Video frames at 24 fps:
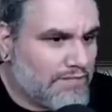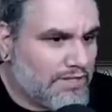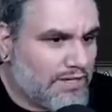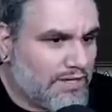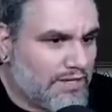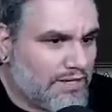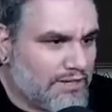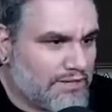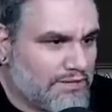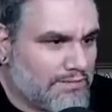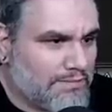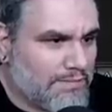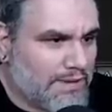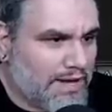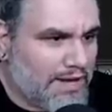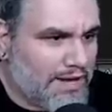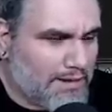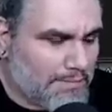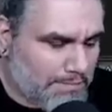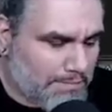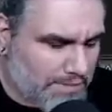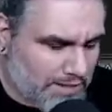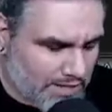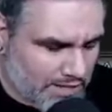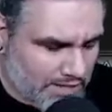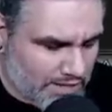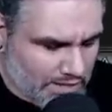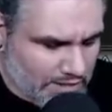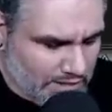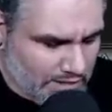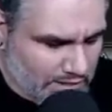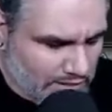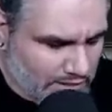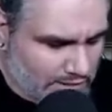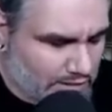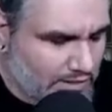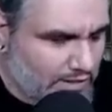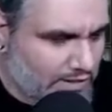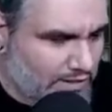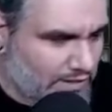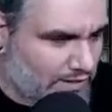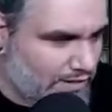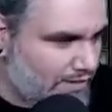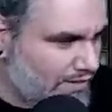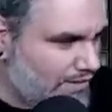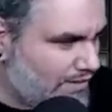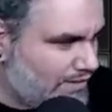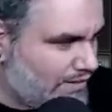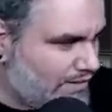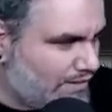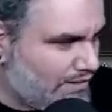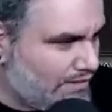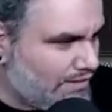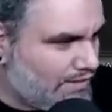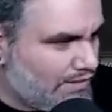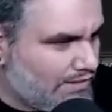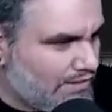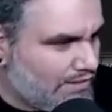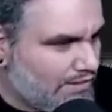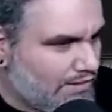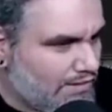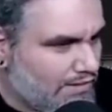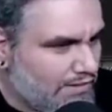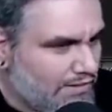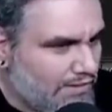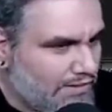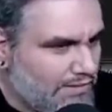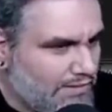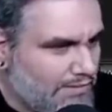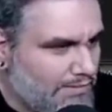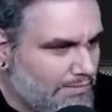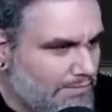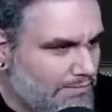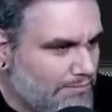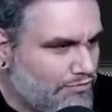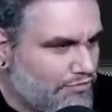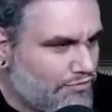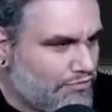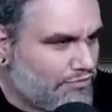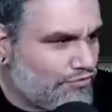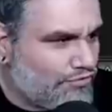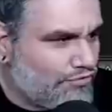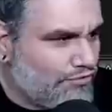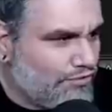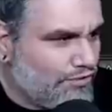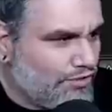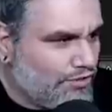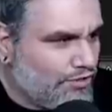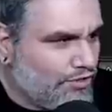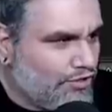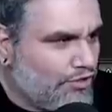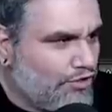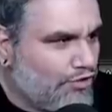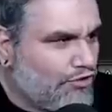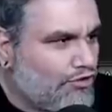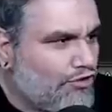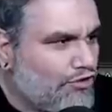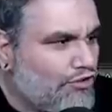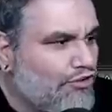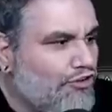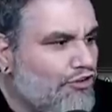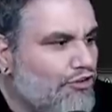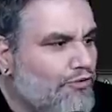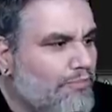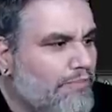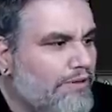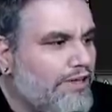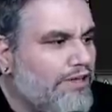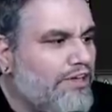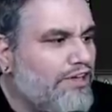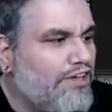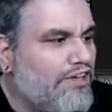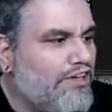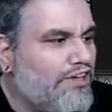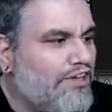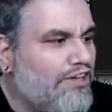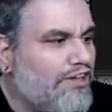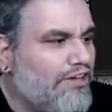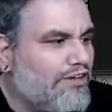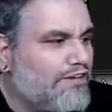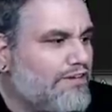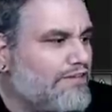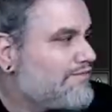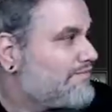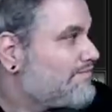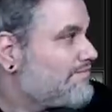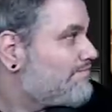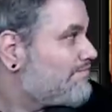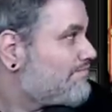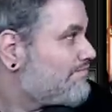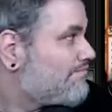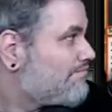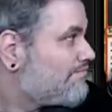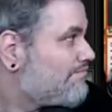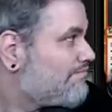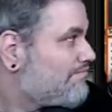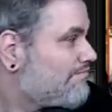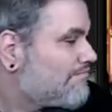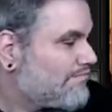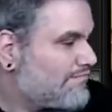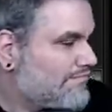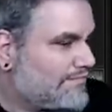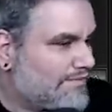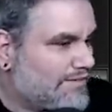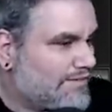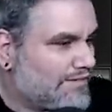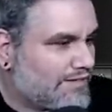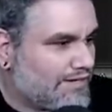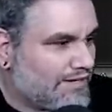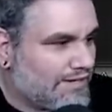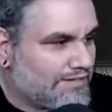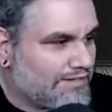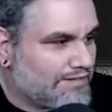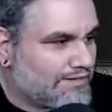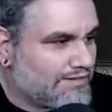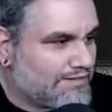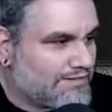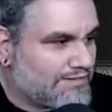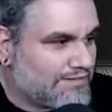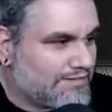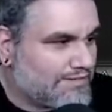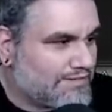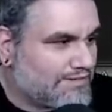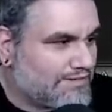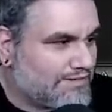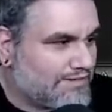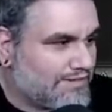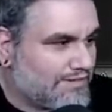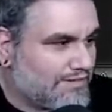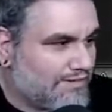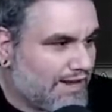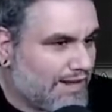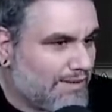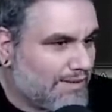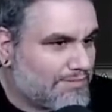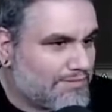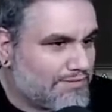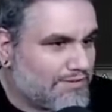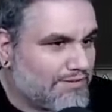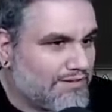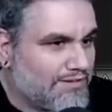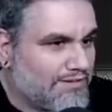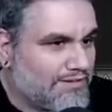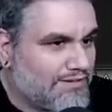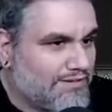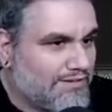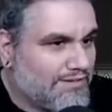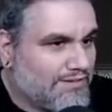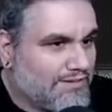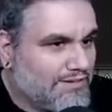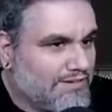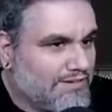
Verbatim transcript: as Mike B claims to be. God, you're disgusting. You're an absolutely